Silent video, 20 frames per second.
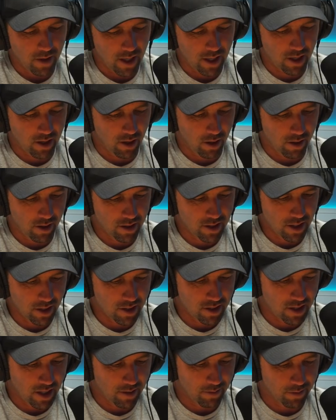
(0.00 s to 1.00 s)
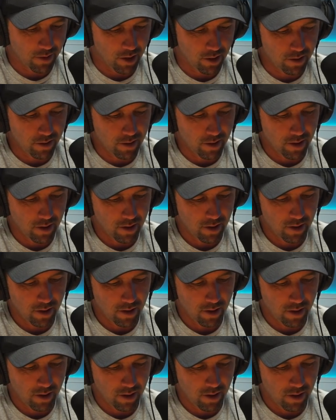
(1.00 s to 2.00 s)
What? I can't. Is that the same dude?
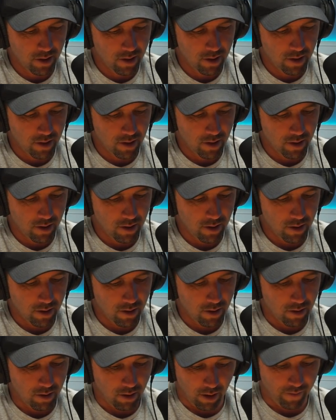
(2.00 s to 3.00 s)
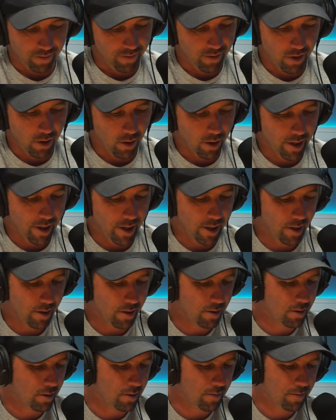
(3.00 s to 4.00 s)
I have no idea.
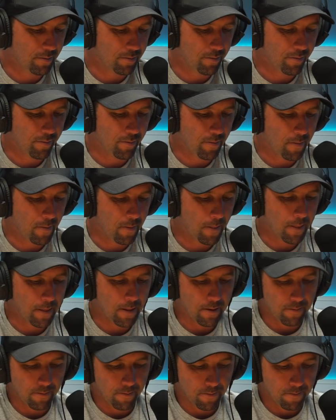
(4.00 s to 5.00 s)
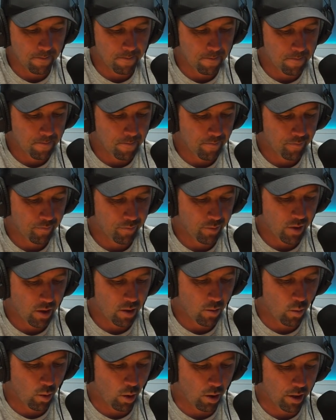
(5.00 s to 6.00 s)
Um,
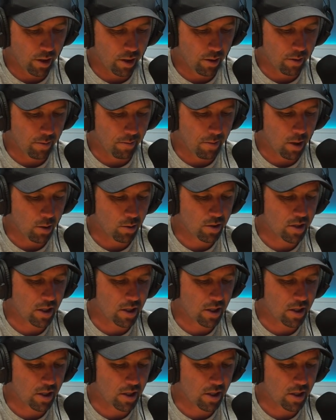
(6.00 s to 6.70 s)
what are you the most